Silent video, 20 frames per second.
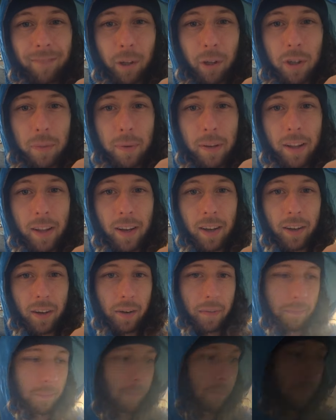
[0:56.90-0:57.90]
Wish me luck.
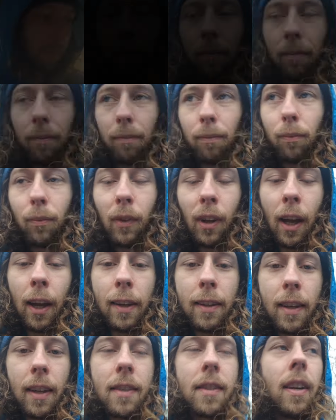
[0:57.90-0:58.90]

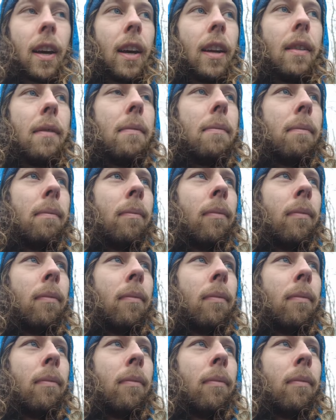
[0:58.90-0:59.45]
As I said,